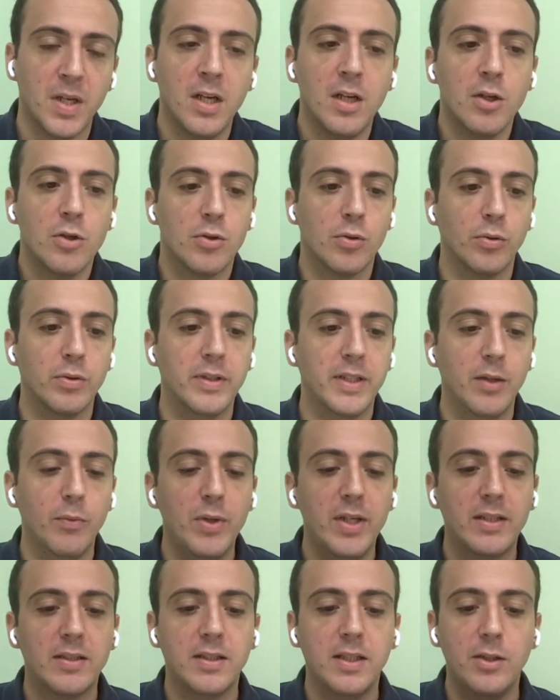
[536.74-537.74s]
So they
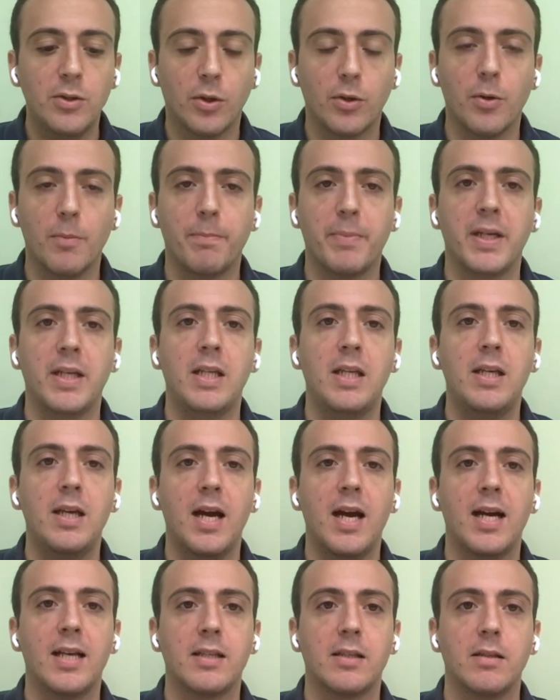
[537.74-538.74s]
will see your company
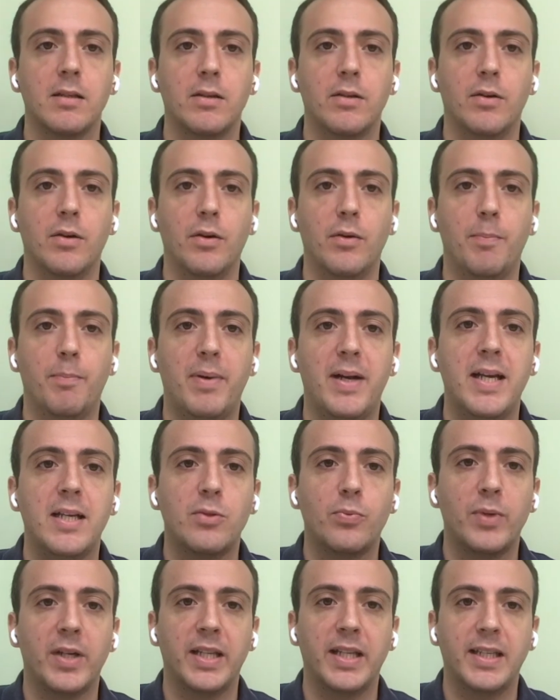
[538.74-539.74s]
as a place
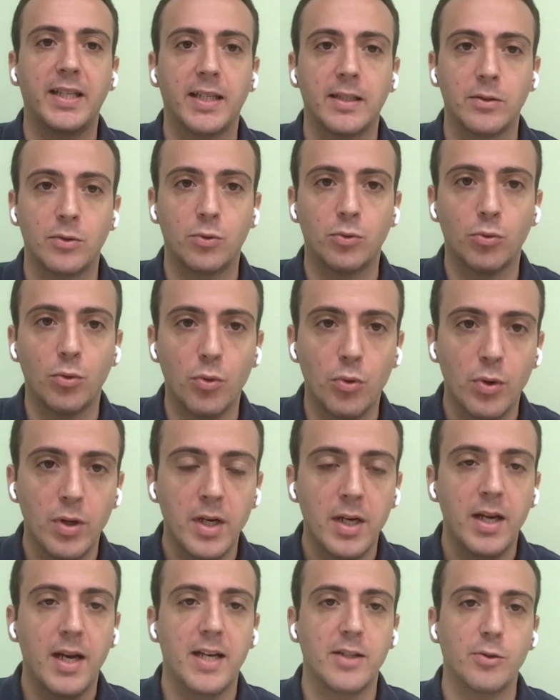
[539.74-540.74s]
where they can grow,
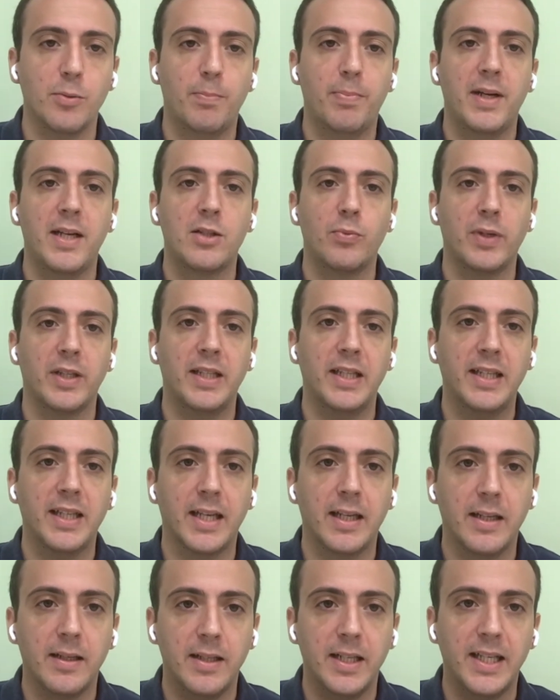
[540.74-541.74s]
as a place where they
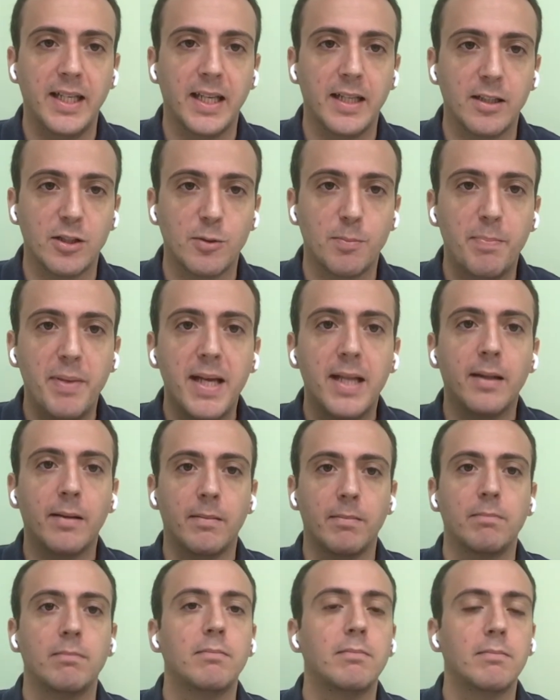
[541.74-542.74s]
can spend
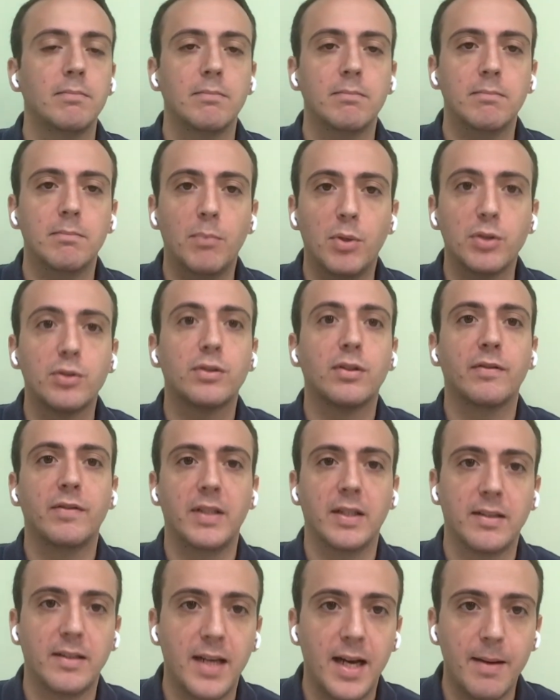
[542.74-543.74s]
most of
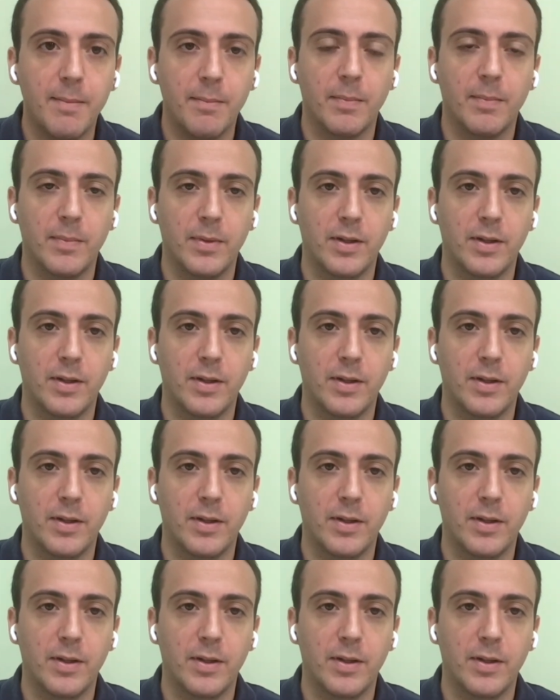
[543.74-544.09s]
their time,